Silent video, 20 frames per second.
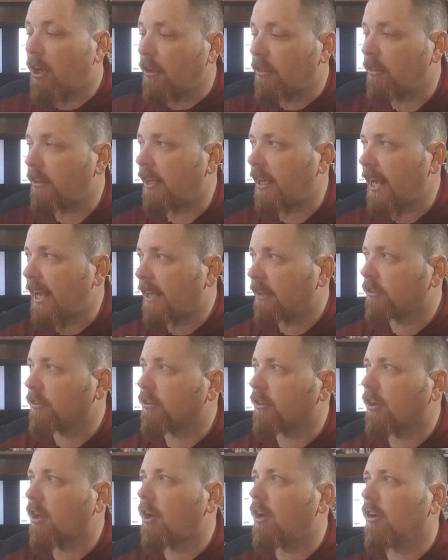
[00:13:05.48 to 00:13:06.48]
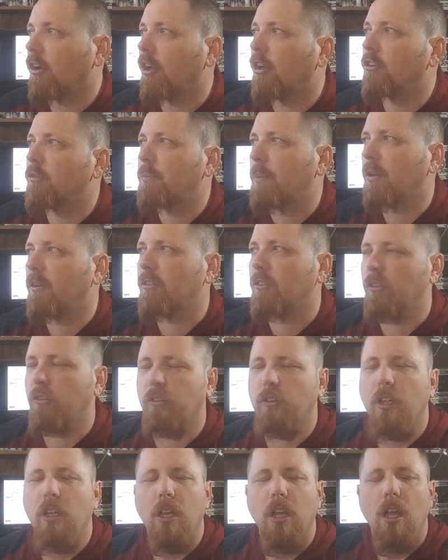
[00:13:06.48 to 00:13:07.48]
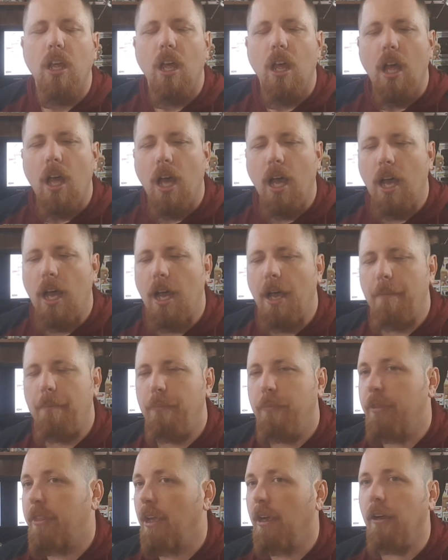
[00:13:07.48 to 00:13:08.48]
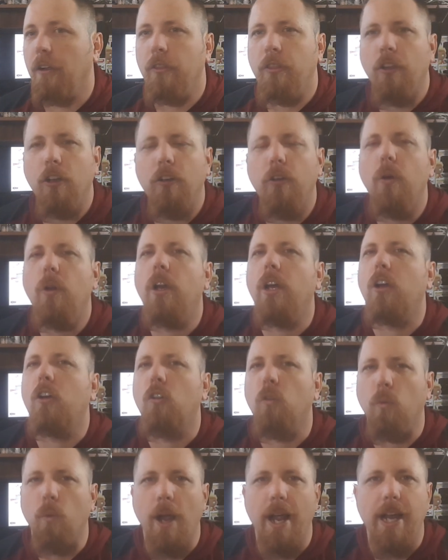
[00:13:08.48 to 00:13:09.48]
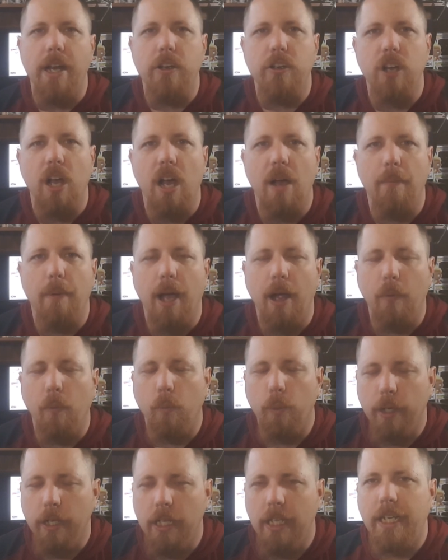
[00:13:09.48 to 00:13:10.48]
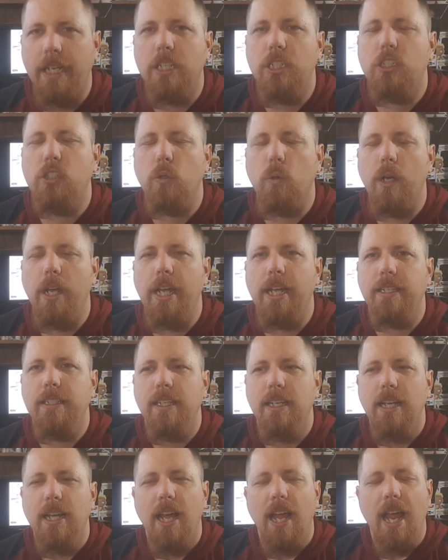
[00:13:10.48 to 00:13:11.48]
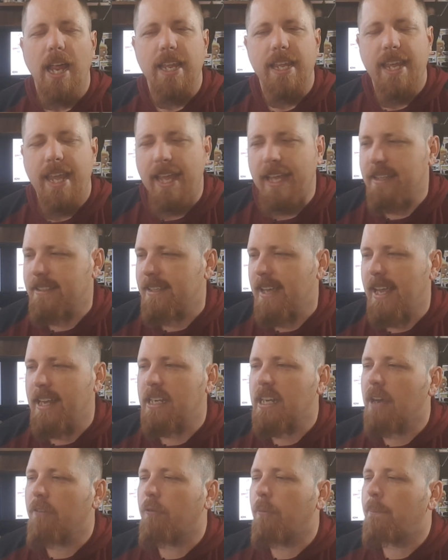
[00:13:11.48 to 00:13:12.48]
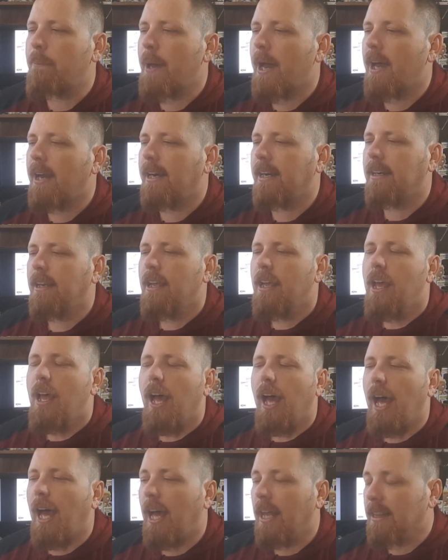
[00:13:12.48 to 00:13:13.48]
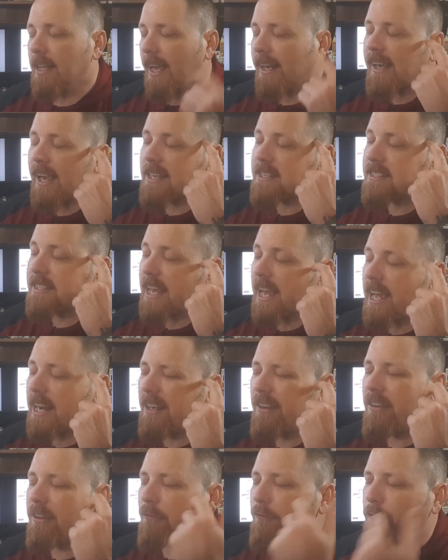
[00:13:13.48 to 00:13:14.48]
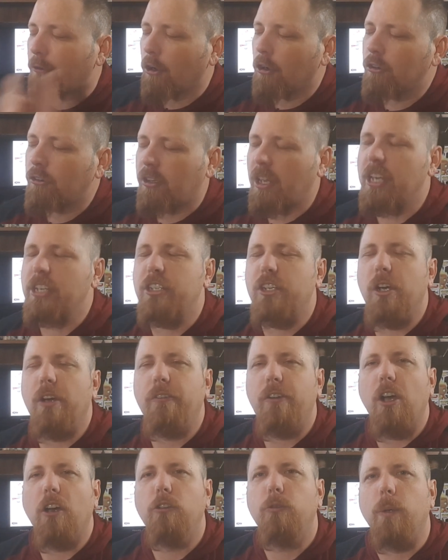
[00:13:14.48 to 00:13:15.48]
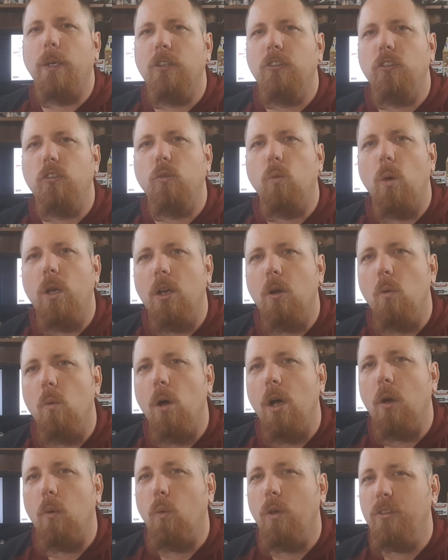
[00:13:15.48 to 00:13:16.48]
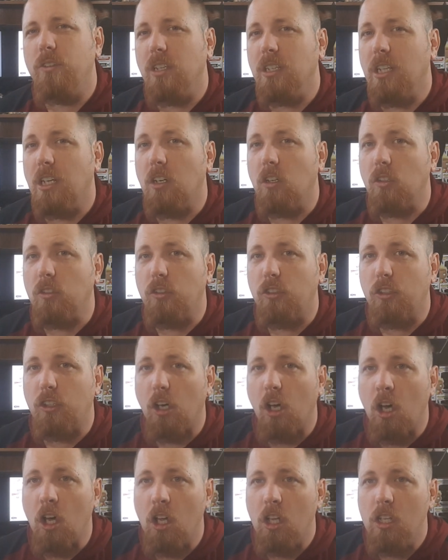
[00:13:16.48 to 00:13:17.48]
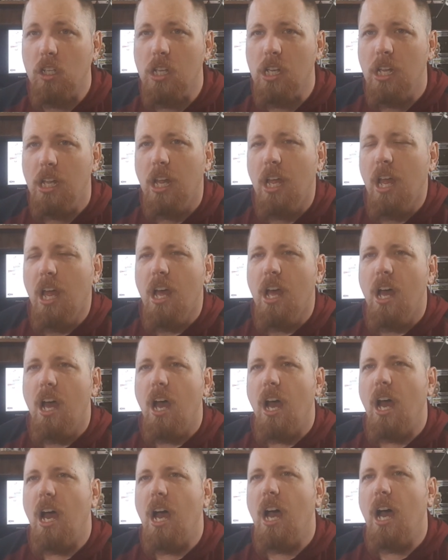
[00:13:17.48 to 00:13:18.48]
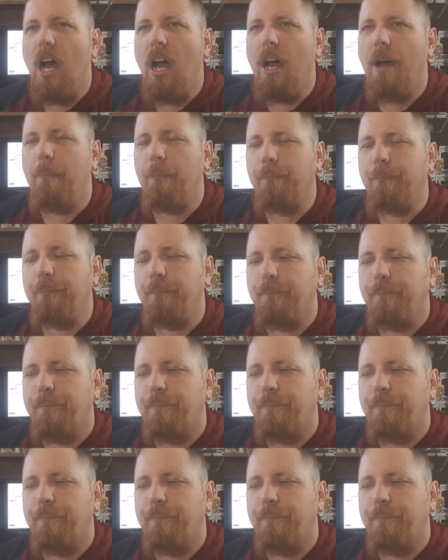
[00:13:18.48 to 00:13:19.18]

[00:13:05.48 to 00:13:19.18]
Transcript: on the Answer the Call Ghostbusters. Uh, they're they're doing a great job. I really enjoy it. Can't say enough about it. Uh, like I said, the first issue of Ghostbusters 101 was a little dull. Um,